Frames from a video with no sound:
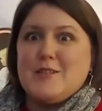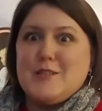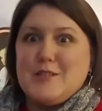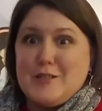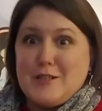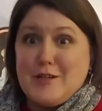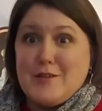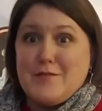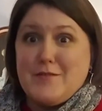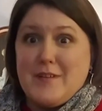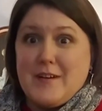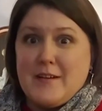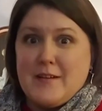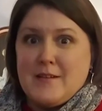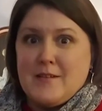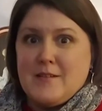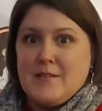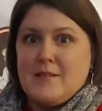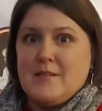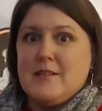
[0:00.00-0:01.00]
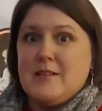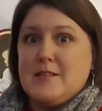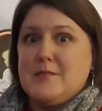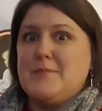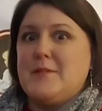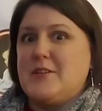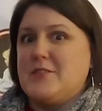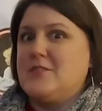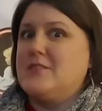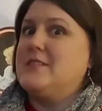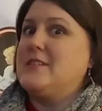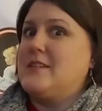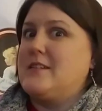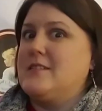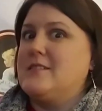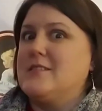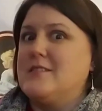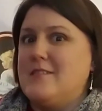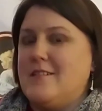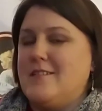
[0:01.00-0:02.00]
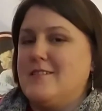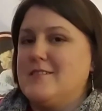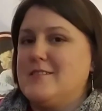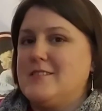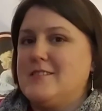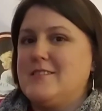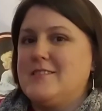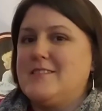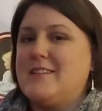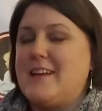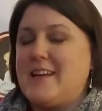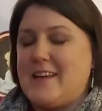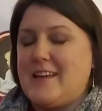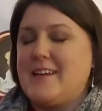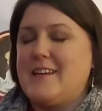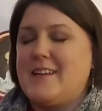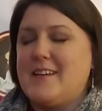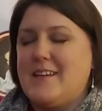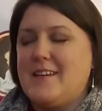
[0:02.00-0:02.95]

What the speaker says: serving these special needs adults. Like,